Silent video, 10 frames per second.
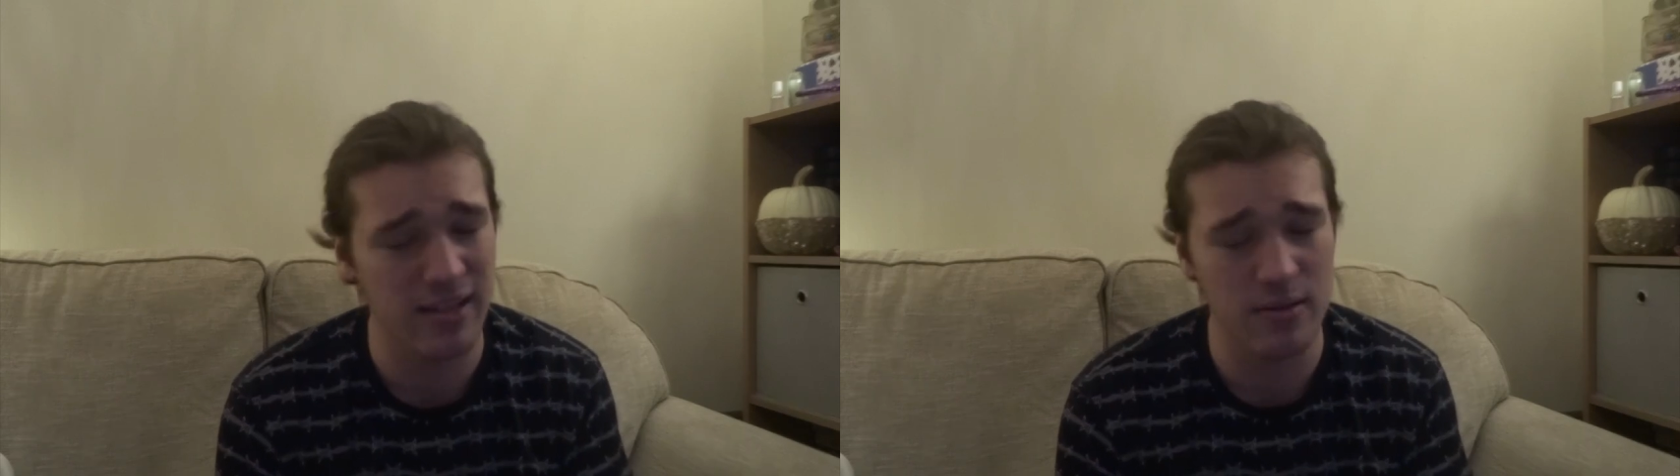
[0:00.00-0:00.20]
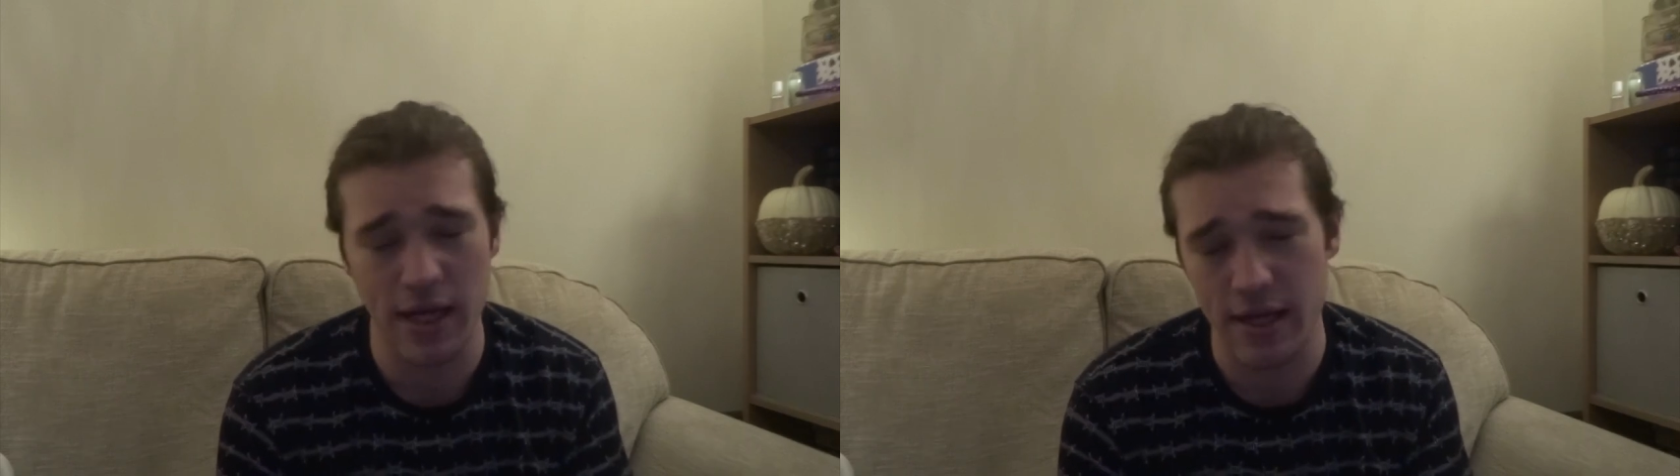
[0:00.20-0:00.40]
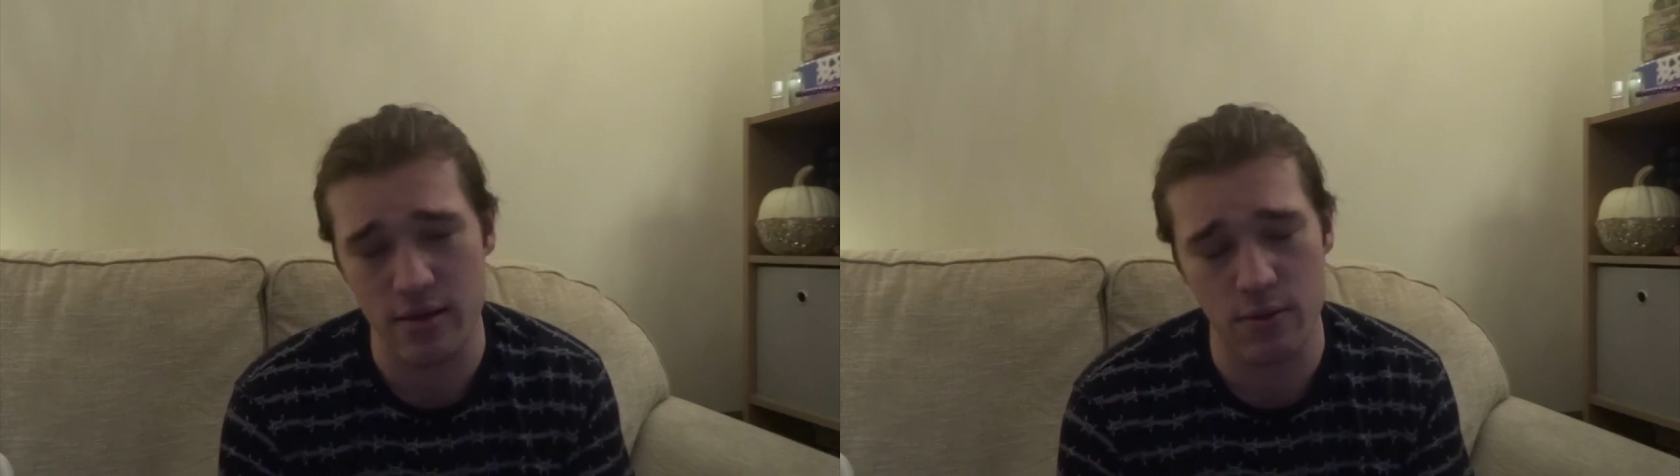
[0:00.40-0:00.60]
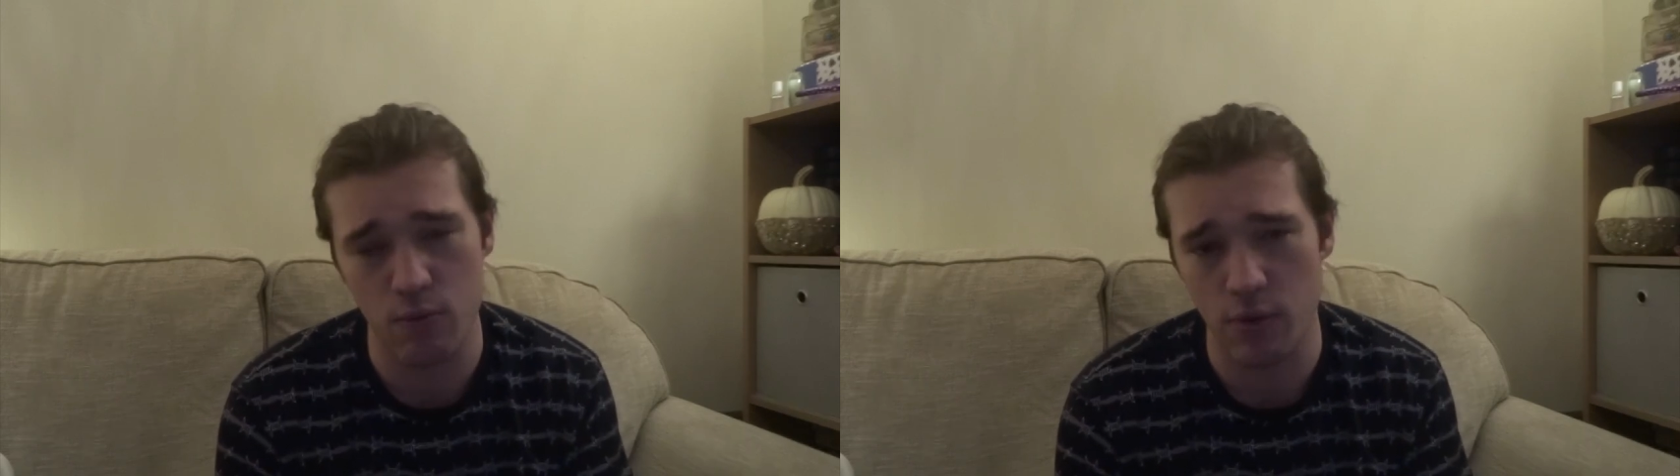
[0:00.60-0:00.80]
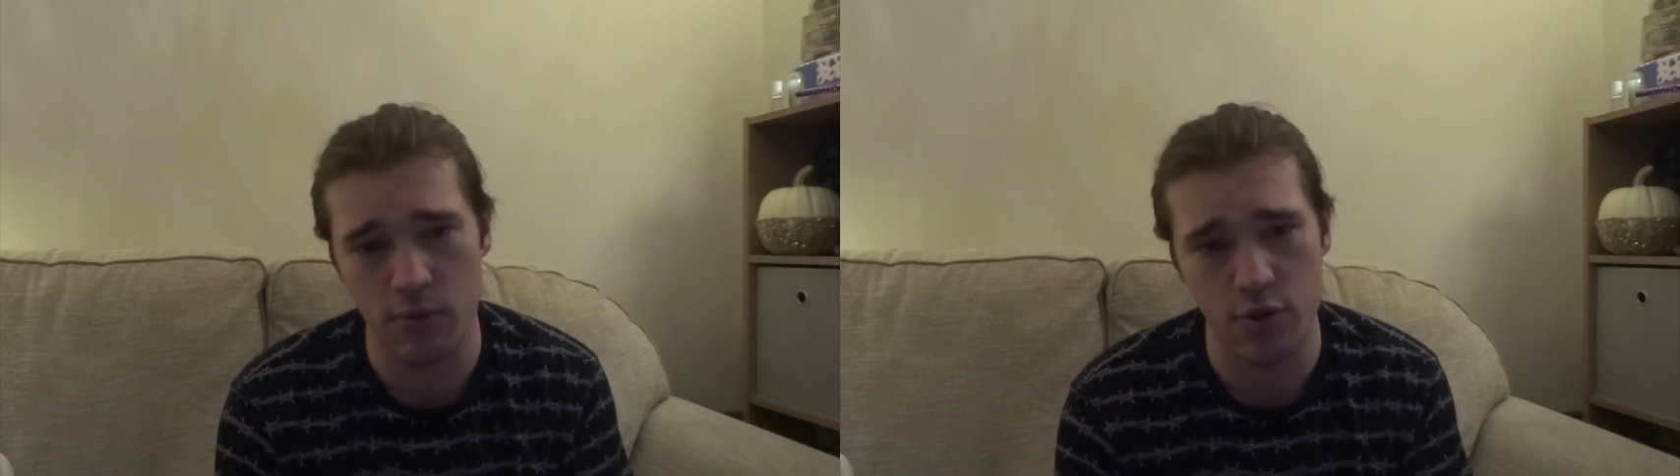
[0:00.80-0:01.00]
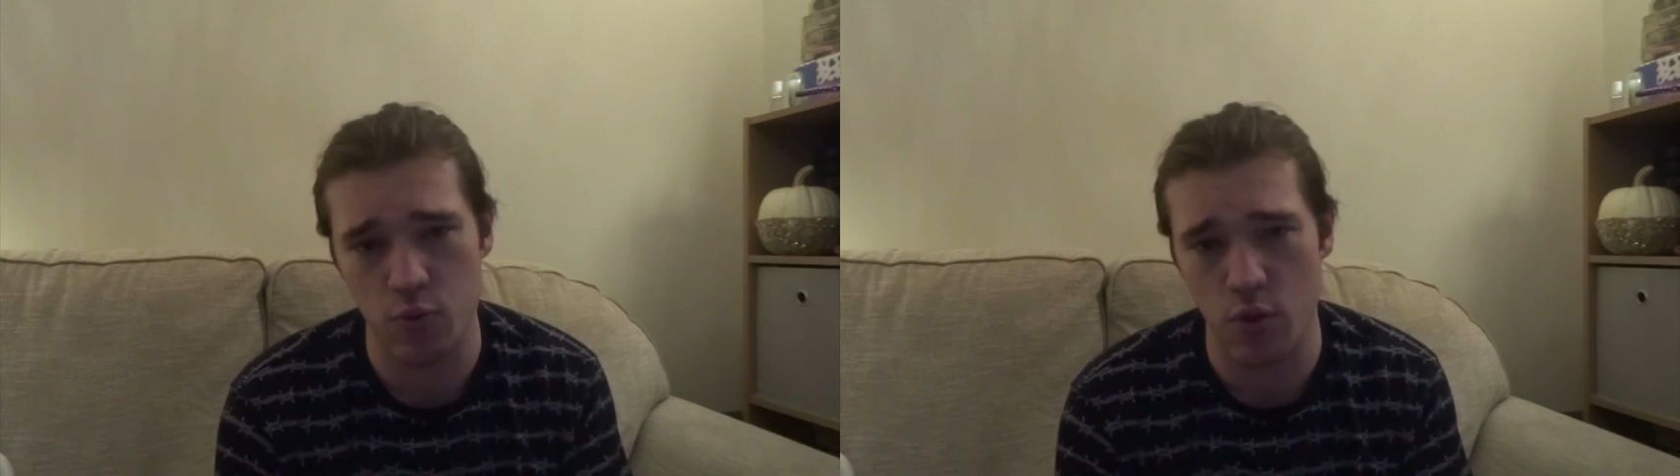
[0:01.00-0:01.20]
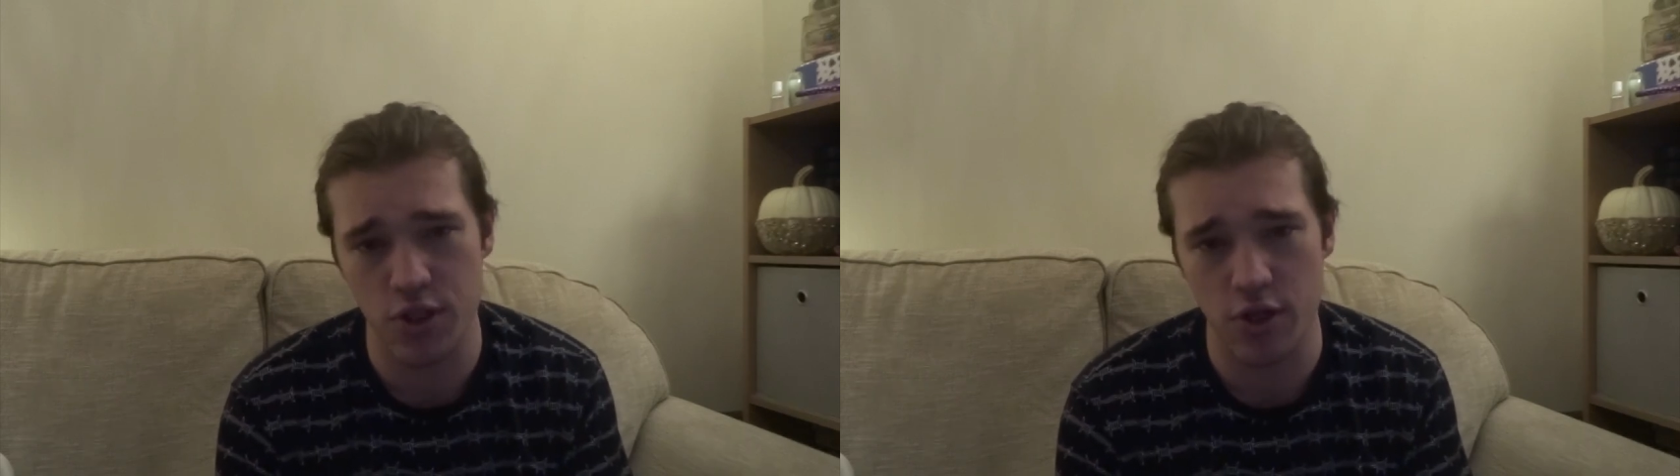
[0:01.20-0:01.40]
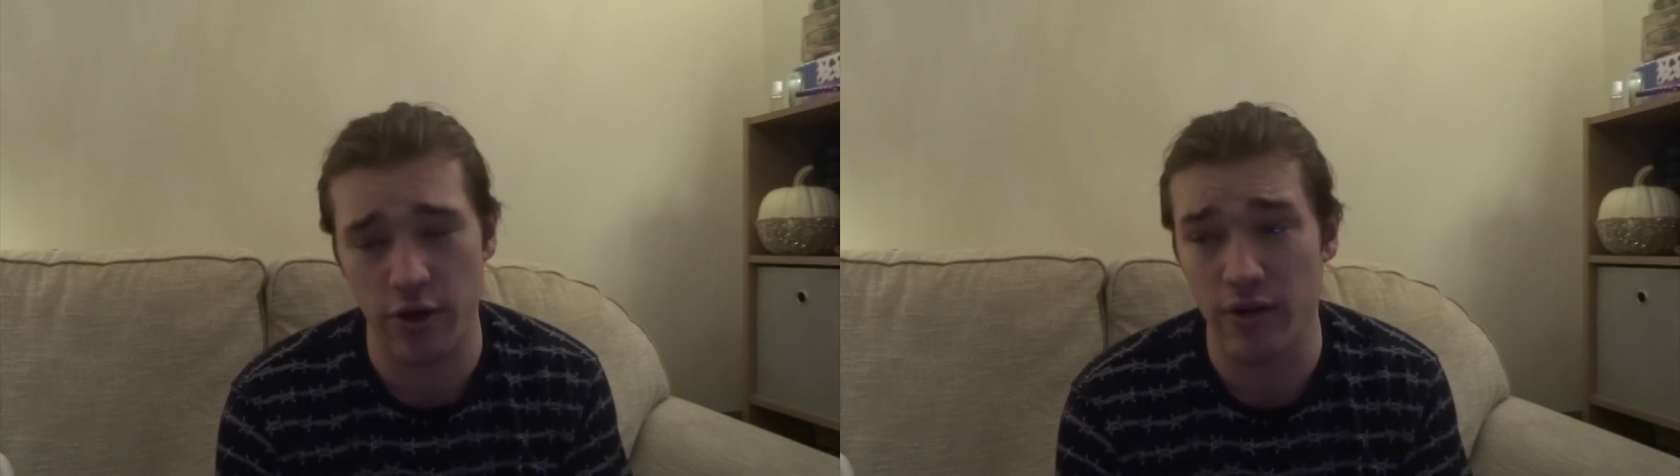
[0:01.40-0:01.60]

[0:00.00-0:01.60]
it just wasn't on.